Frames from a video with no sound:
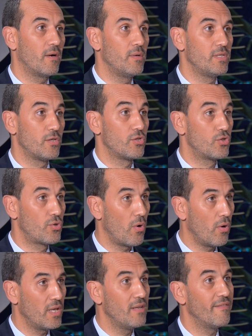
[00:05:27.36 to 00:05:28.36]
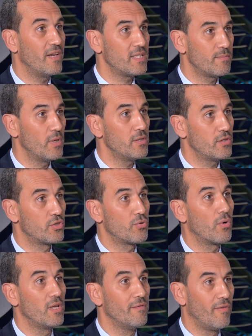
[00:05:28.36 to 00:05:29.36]
there is a strong investment,
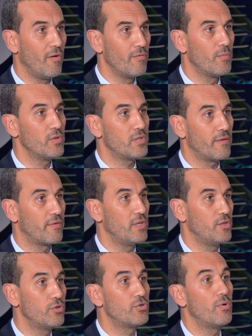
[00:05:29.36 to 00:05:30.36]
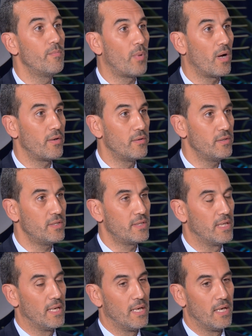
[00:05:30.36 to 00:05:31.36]
strong involvement of industry partners
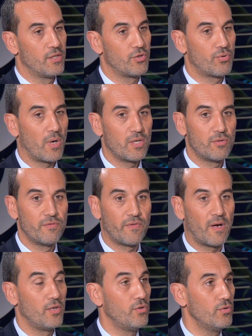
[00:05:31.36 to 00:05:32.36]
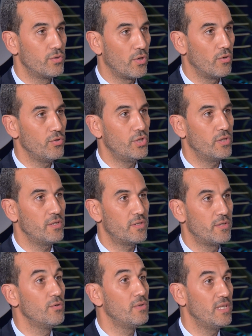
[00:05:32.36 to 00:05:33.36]
to try to find new
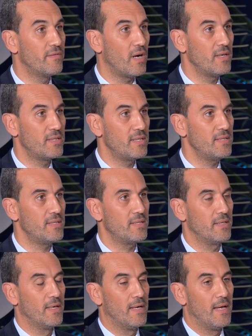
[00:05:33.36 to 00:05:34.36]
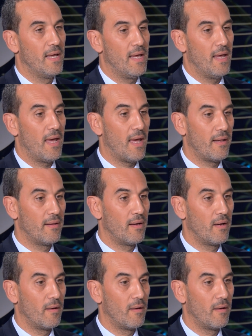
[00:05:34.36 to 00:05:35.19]
solutions, new devices. And